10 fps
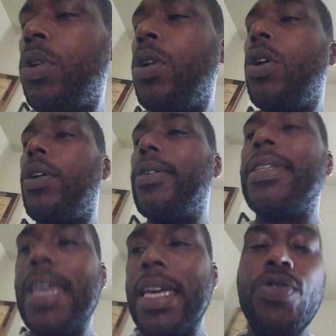Then you
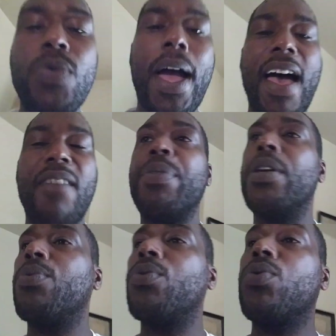have people who
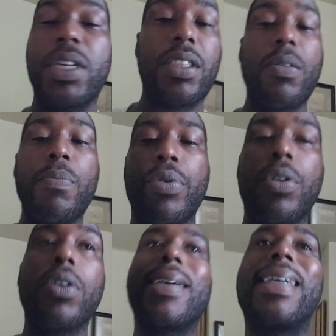get the book
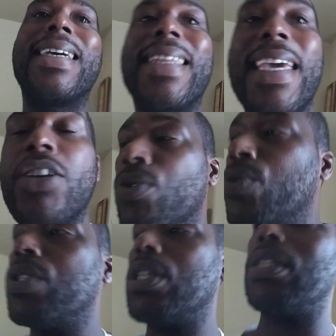and they use it
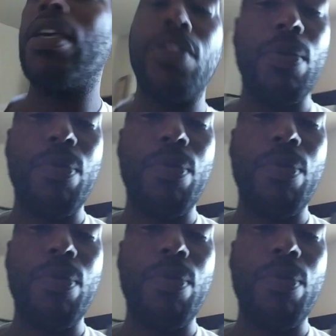in the most